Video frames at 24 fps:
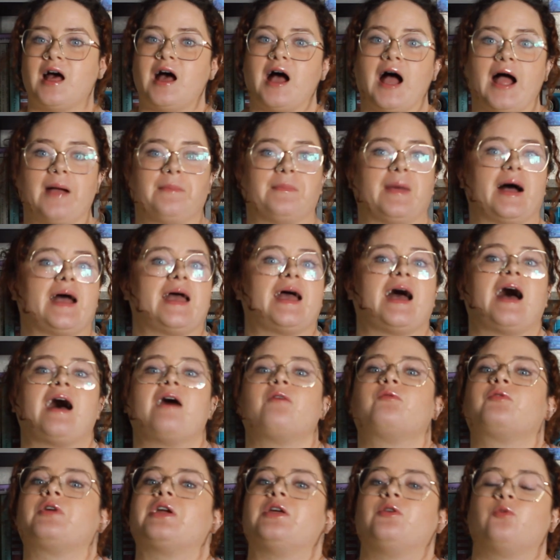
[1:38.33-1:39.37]
I might
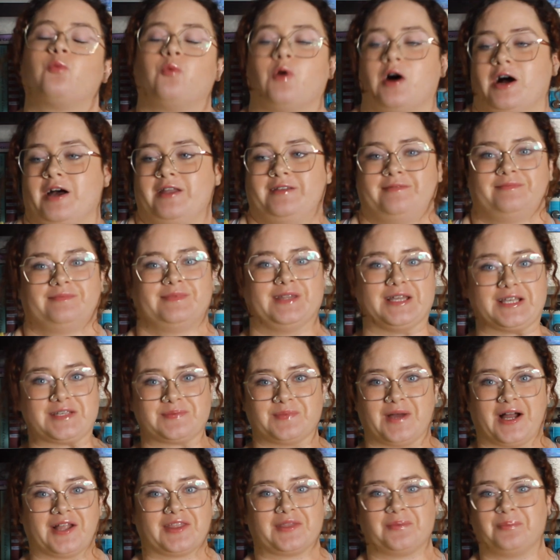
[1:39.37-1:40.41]
read one this
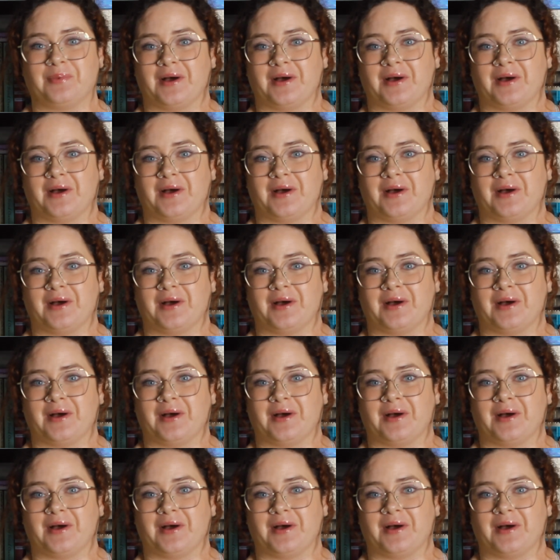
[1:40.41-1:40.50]
month,